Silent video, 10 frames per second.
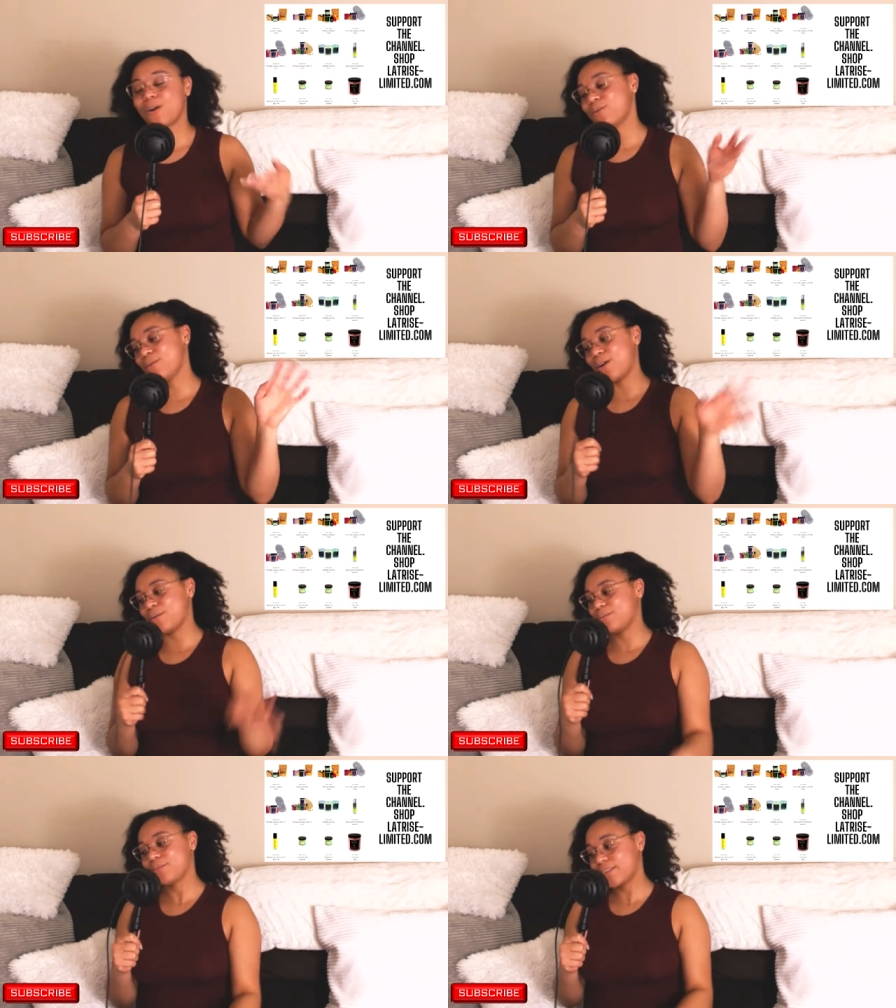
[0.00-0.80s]
Oh, no,
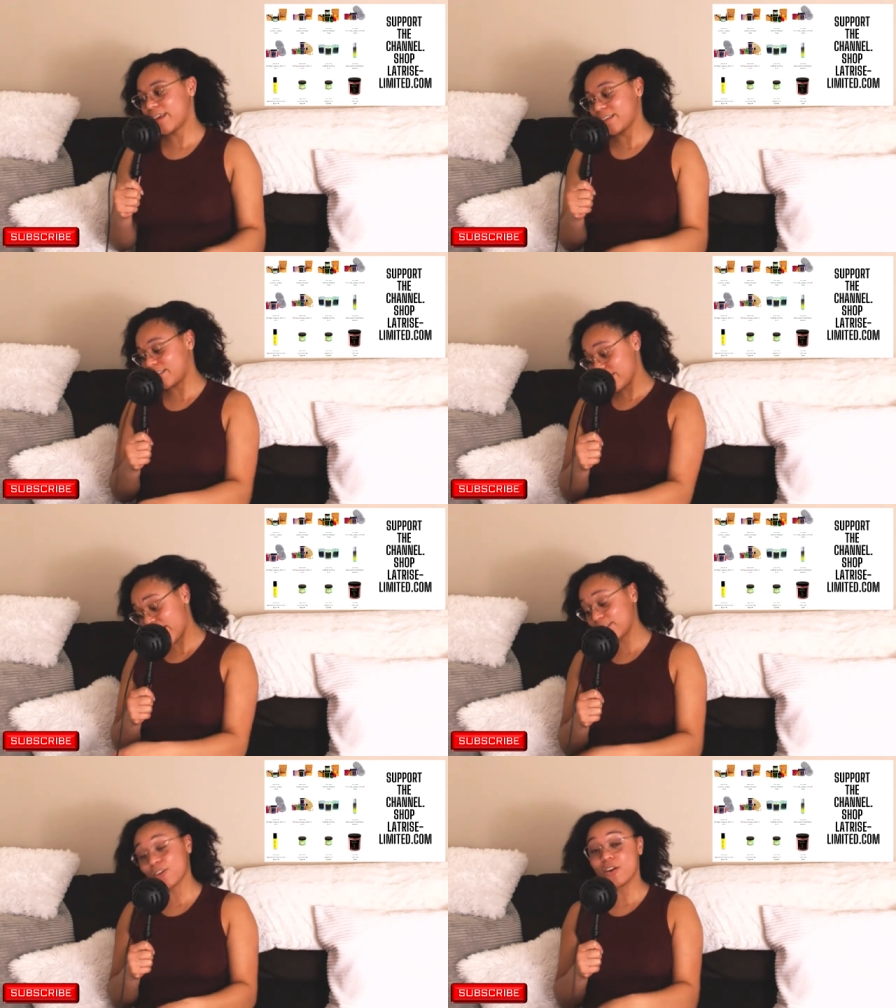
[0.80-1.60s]

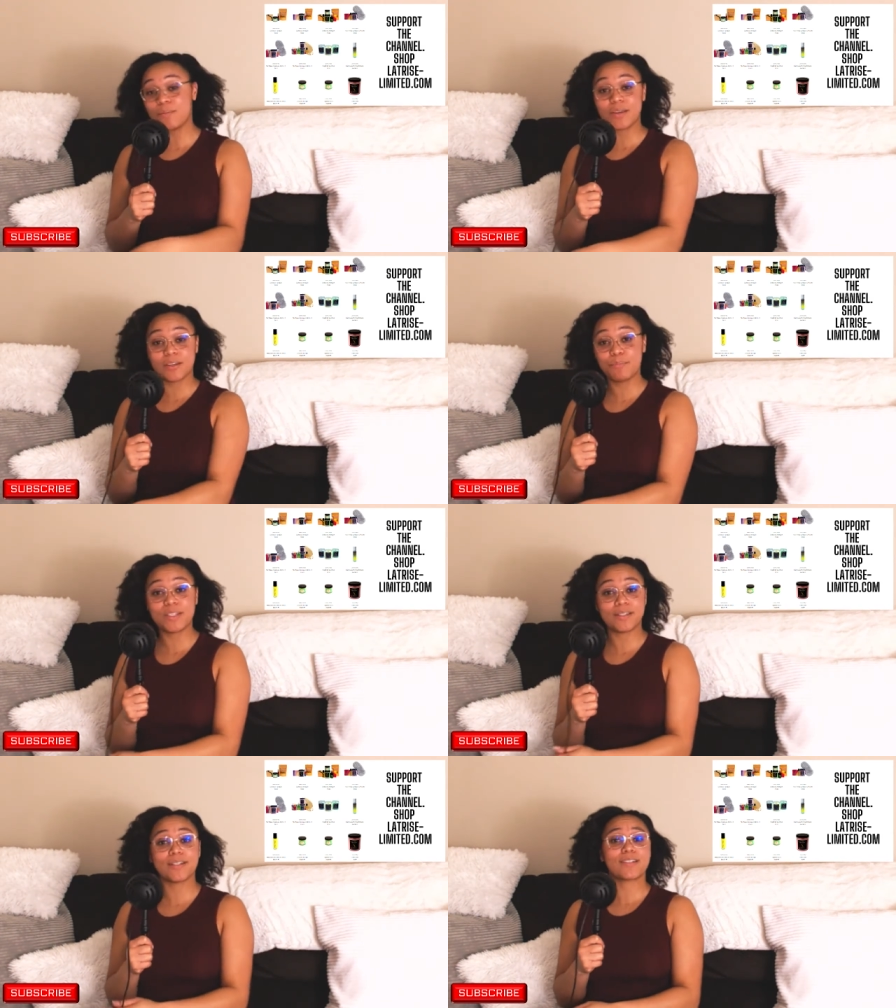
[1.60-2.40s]
that's going to be a
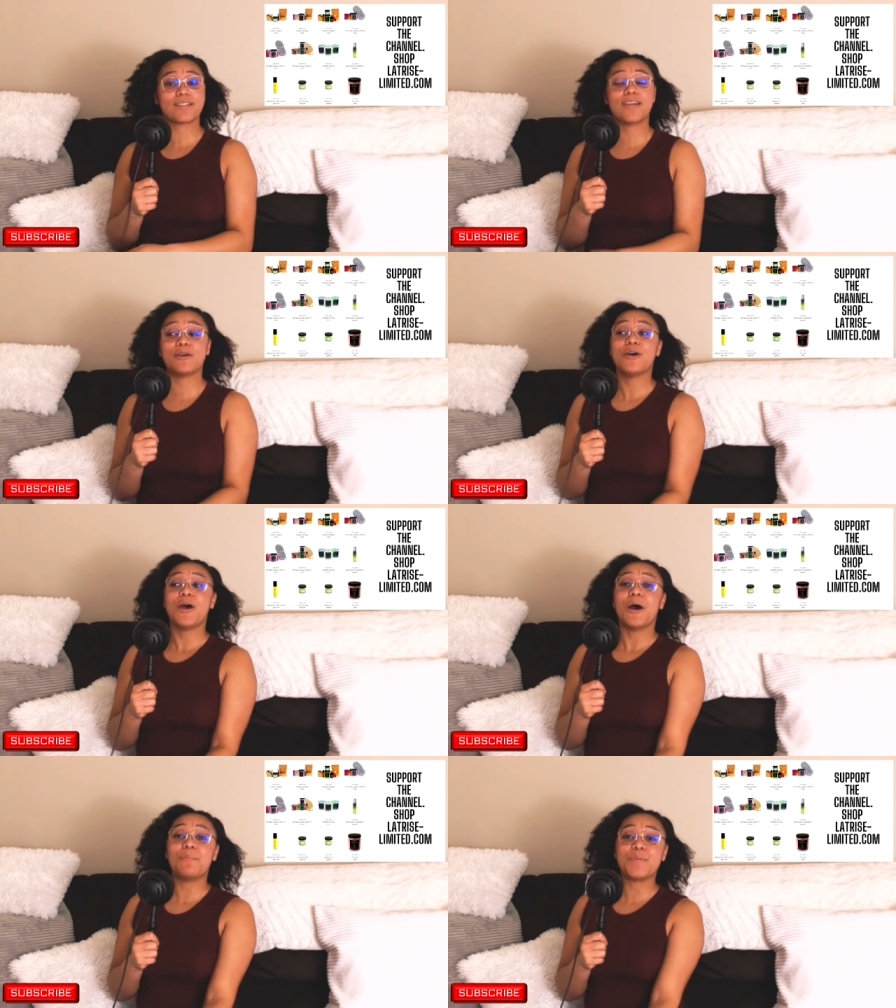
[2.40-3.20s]
business,
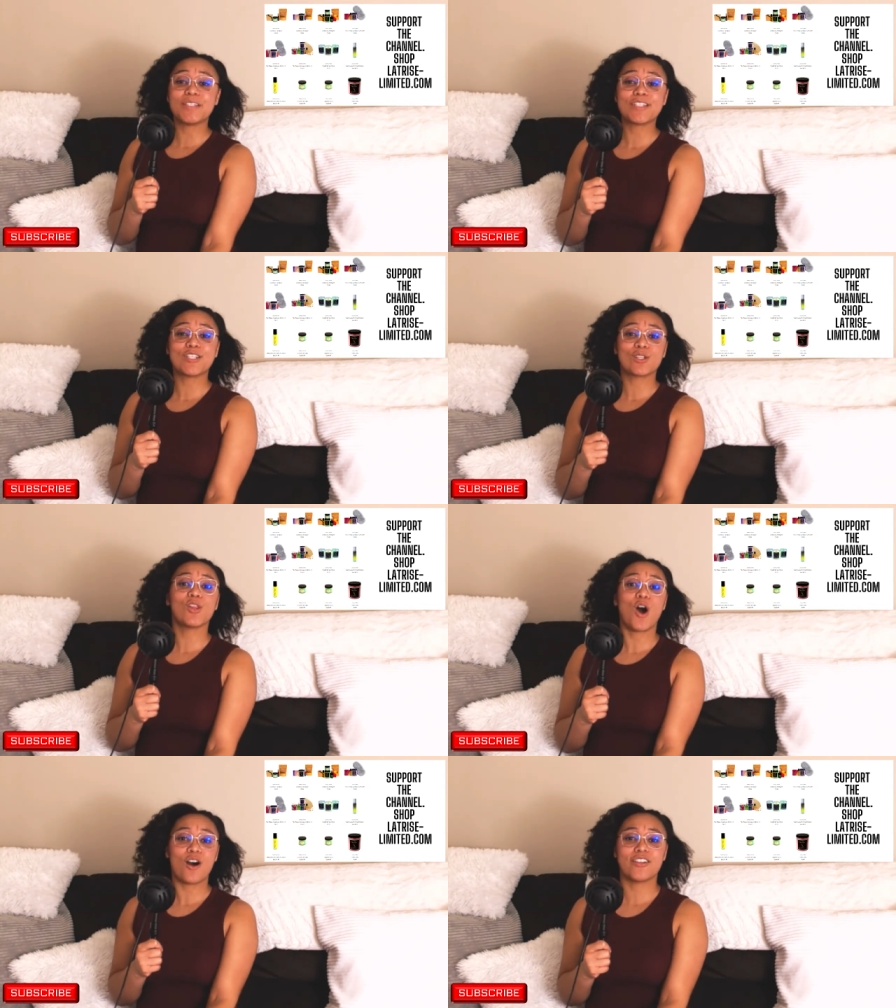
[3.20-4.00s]
a business
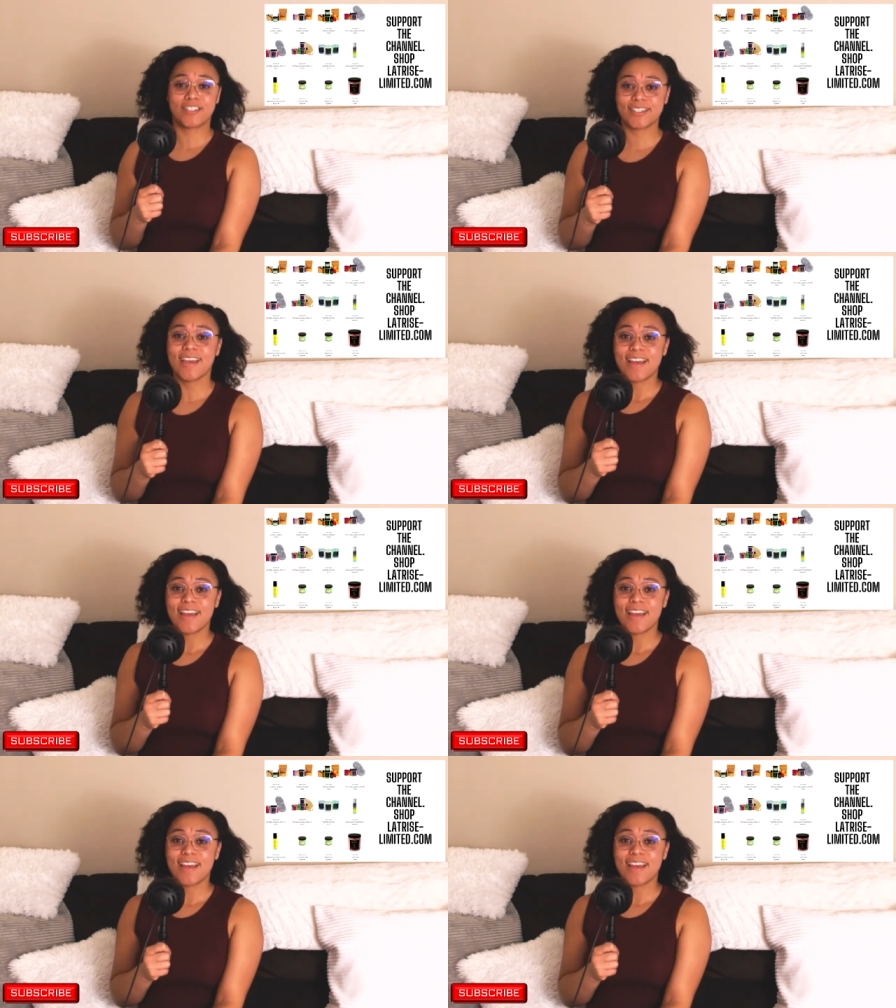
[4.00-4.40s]
loss.